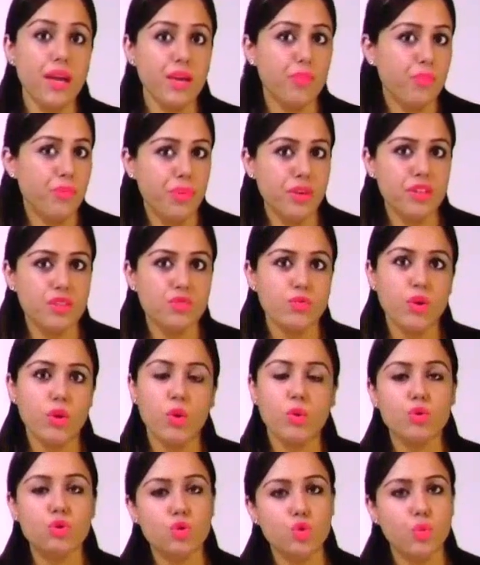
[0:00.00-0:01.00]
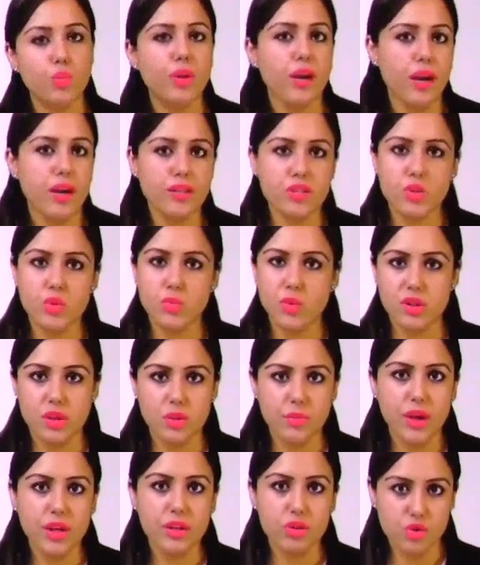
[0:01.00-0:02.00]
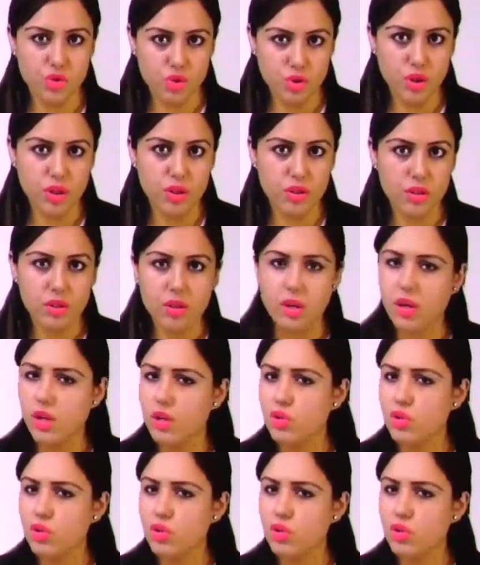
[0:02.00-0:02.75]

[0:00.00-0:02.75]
lipase will also be activated by insulin.